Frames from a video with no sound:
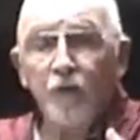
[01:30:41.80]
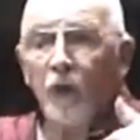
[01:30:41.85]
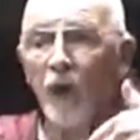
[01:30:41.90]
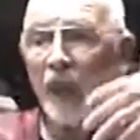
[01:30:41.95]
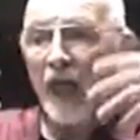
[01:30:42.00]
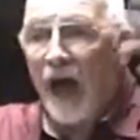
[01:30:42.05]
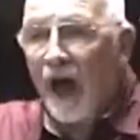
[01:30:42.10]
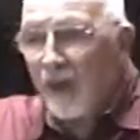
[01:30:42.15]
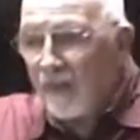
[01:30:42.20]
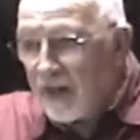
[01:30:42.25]

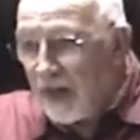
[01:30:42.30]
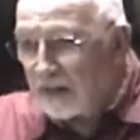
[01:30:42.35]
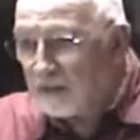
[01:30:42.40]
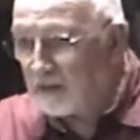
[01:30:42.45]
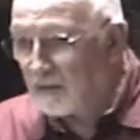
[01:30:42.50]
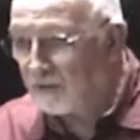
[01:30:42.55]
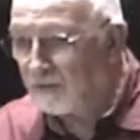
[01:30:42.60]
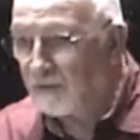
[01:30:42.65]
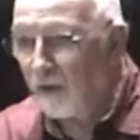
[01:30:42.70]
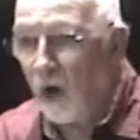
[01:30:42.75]
allow that to
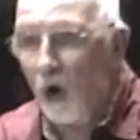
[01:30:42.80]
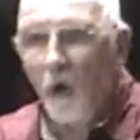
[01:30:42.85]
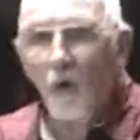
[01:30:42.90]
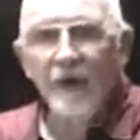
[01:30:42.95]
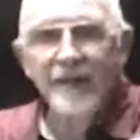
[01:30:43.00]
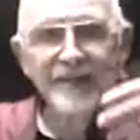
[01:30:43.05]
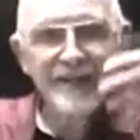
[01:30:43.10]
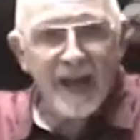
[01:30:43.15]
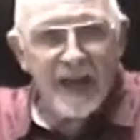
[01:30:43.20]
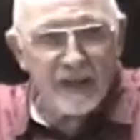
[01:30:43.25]
flow,
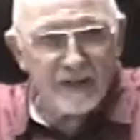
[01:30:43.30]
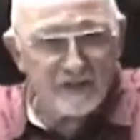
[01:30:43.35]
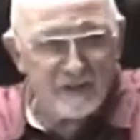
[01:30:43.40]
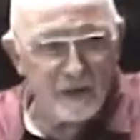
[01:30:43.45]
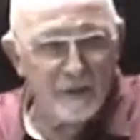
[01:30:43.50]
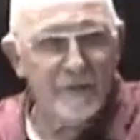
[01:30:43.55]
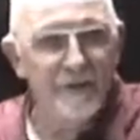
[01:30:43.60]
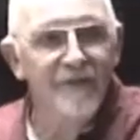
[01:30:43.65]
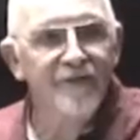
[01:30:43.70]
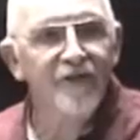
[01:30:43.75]
it takes
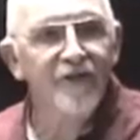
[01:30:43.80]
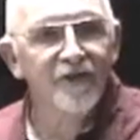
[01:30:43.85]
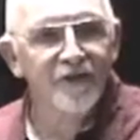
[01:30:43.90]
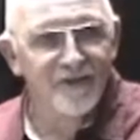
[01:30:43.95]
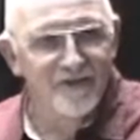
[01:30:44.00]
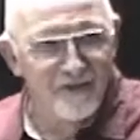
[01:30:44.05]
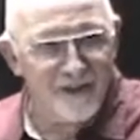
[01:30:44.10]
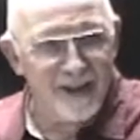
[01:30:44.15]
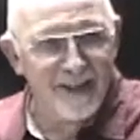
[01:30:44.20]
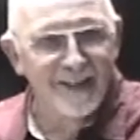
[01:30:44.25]
some of your
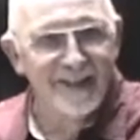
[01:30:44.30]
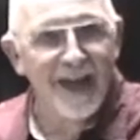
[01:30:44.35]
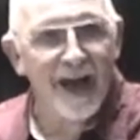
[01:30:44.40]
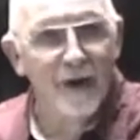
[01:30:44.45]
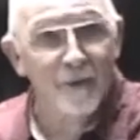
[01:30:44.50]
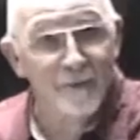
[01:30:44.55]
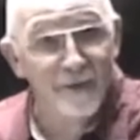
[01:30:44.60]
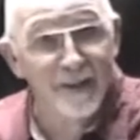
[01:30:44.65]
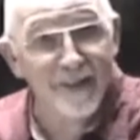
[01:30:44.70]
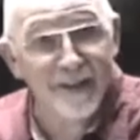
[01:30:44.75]
strength out
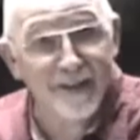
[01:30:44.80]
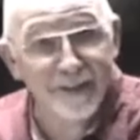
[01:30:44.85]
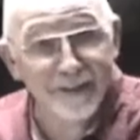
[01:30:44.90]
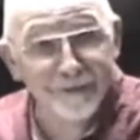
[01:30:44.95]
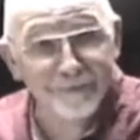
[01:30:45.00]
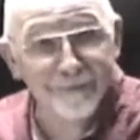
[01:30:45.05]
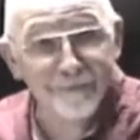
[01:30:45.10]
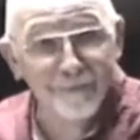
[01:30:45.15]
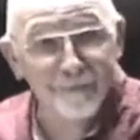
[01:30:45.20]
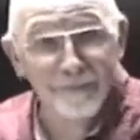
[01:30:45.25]
with it.
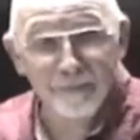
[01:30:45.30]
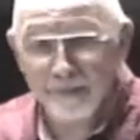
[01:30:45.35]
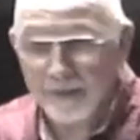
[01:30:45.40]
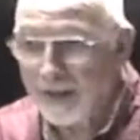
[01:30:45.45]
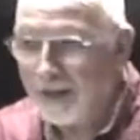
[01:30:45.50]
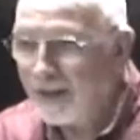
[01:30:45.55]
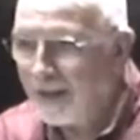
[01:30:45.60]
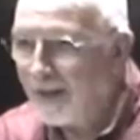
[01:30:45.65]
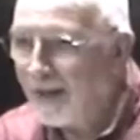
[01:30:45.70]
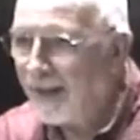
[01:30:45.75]

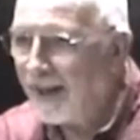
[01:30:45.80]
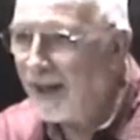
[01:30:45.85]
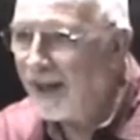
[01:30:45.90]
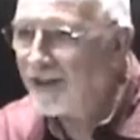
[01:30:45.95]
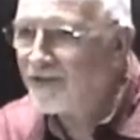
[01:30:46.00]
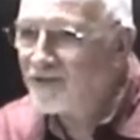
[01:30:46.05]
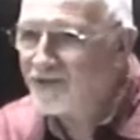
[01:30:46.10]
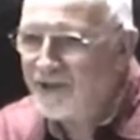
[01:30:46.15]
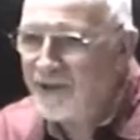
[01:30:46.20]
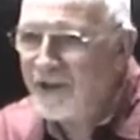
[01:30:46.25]
And
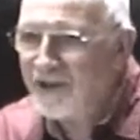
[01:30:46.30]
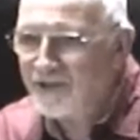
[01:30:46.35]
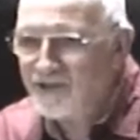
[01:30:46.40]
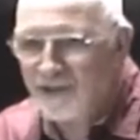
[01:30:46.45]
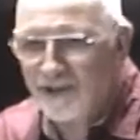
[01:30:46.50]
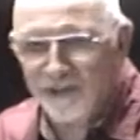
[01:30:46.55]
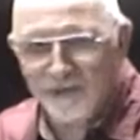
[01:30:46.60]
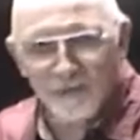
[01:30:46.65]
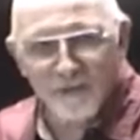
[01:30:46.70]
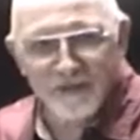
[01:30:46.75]

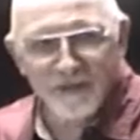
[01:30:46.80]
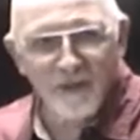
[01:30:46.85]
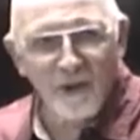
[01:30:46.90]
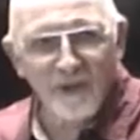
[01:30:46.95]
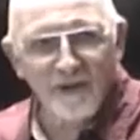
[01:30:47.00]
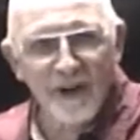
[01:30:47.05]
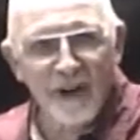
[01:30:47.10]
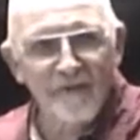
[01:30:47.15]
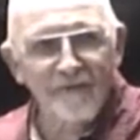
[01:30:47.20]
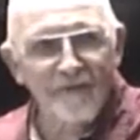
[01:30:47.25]
Jesus was no
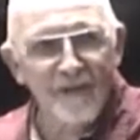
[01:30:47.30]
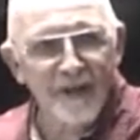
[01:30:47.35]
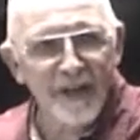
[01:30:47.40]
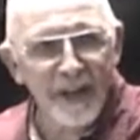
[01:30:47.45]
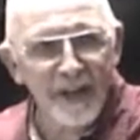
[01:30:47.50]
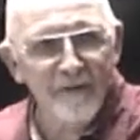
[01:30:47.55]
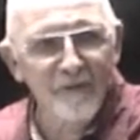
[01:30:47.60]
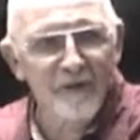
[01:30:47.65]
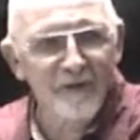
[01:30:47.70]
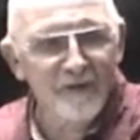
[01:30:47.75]
different. He
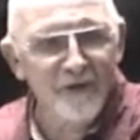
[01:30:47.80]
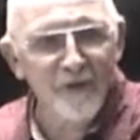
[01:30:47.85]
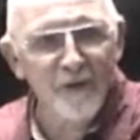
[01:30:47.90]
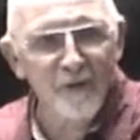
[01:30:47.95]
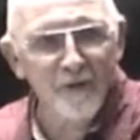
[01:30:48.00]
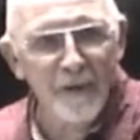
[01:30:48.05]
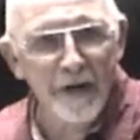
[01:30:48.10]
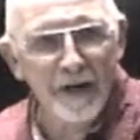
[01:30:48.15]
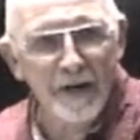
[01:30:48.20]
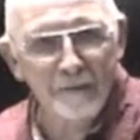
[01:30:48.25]
was
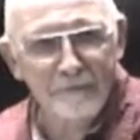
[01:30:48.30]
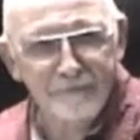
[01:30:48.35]
human.